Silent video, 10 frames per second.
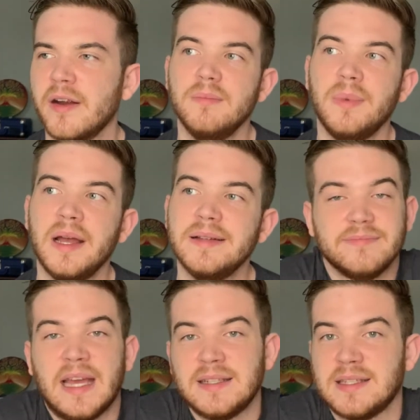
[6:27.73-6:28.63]
But
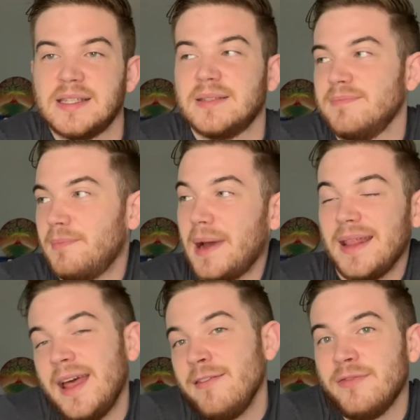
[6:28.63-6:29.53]
that's my
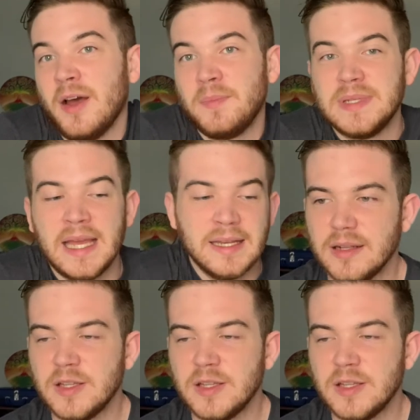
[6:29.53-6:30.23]
life update.